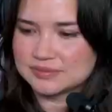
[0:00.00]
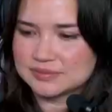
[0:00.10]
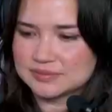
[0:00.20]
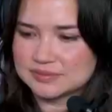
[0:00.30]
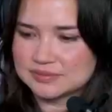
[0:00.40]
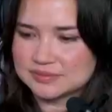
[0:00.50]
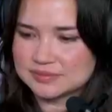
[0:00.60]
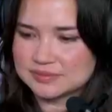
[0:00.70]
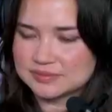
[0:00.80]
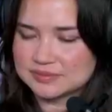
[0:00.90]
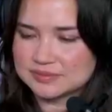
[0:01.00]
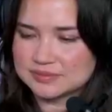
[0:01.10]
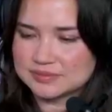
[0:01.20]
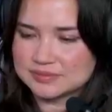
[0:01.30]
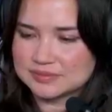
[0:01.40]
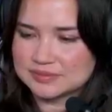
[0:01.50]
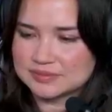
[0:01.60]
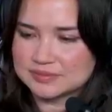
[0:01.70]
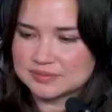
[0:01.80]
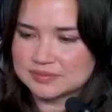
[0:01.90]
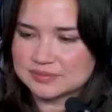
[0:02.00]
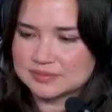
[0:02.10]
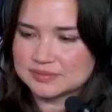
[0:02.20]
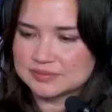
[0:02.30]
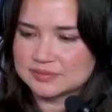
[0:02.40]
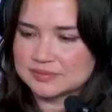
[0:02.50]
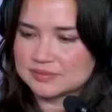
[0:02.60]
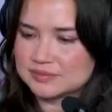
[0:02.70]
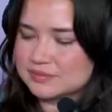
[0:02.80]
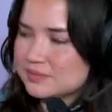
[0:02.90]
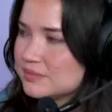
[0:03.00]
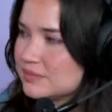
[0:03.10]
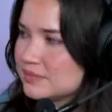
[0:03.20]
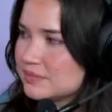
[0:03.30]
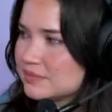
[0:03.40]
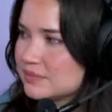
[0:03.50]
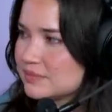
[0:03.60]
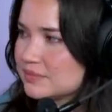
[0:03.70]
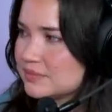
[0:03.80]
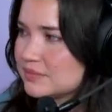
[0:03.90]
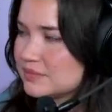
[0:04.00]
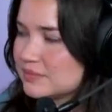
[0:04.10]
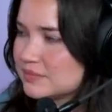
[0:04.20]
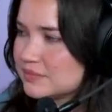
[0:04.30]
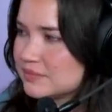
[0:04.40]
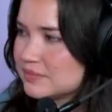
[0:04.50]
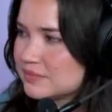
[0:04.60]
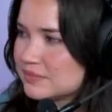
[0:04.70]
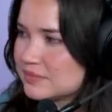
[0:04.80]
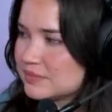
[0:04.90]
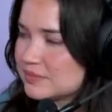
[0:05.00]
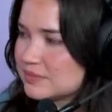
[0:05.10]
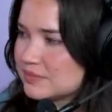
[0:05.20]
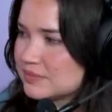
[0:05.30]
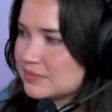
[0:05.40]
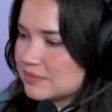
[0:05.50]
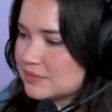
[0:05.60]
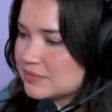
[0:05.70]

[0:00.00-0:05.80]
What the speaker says: This person isn't speaking.